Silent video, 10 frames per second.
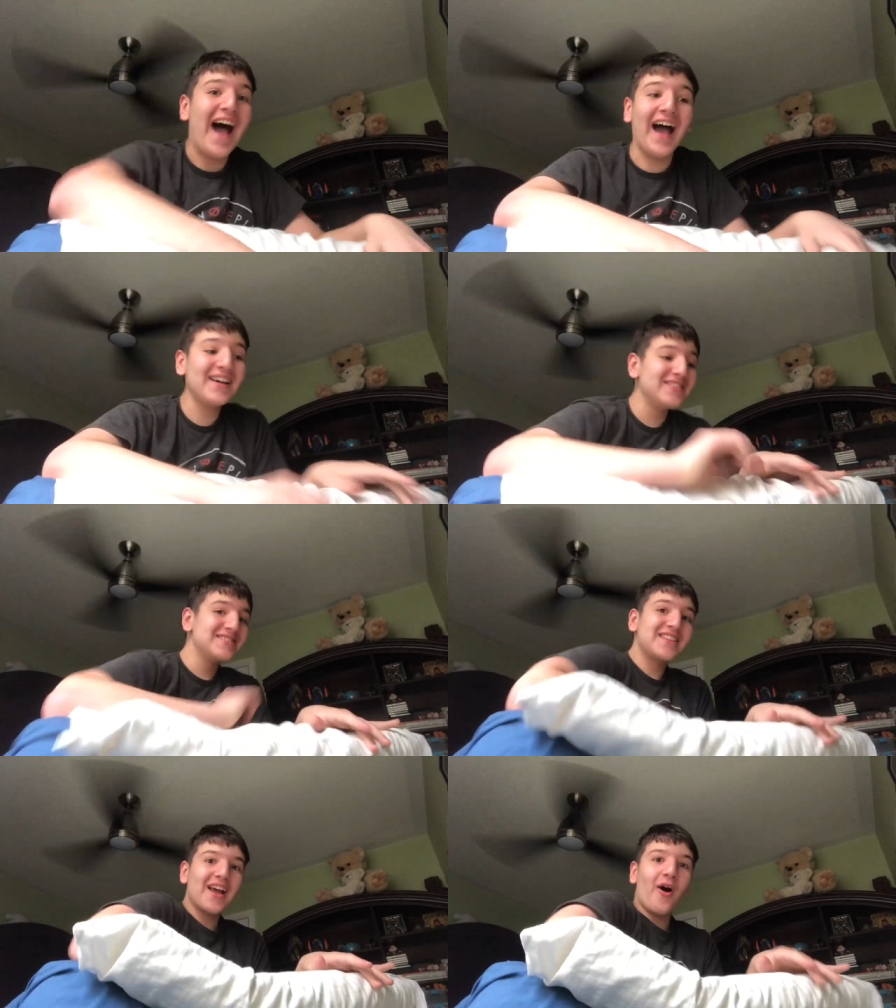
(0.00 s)
I
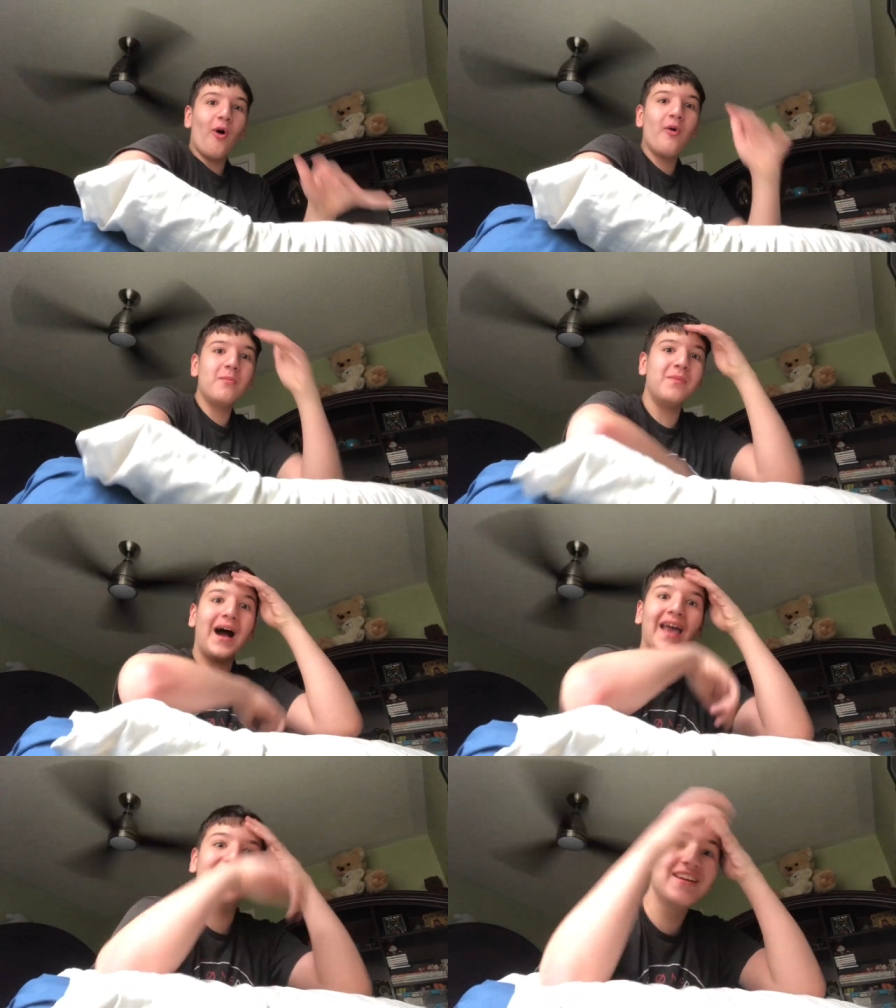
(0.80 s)
was like, oh
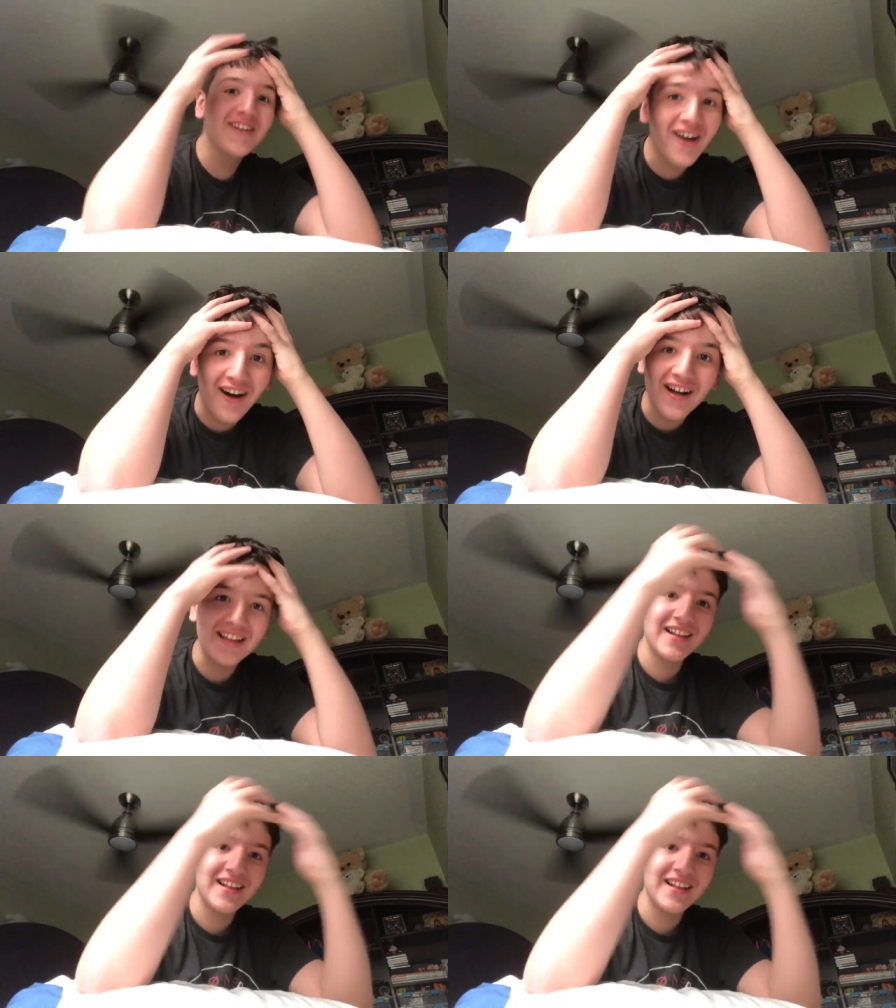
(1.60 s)
my god,